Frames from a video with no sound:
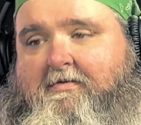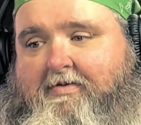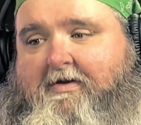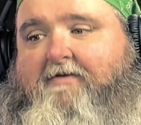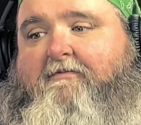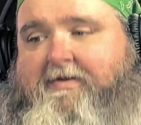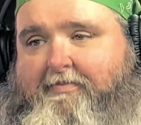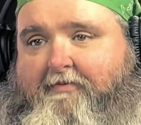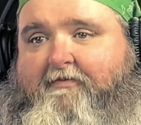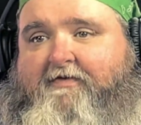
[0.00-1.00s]
but
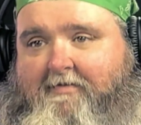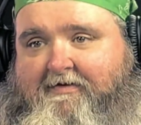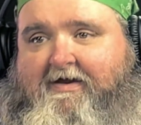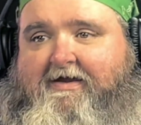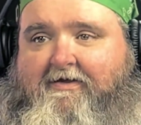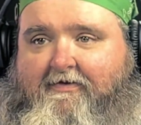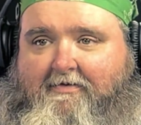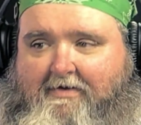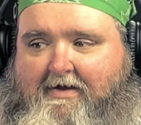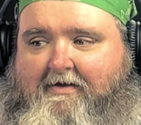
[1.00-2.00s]
someone taking their
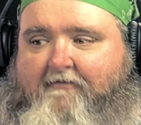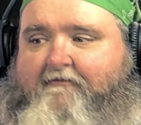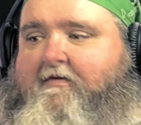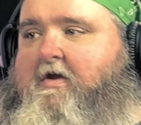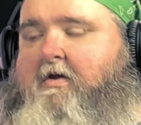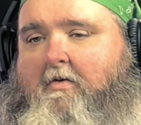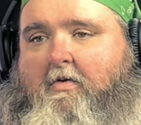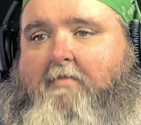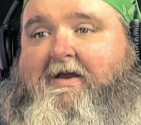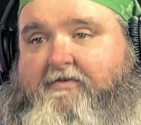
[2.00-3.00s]
life
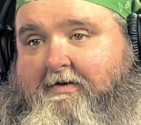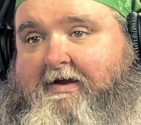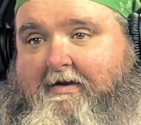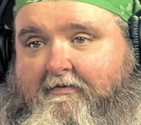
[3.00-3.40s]
or mental health.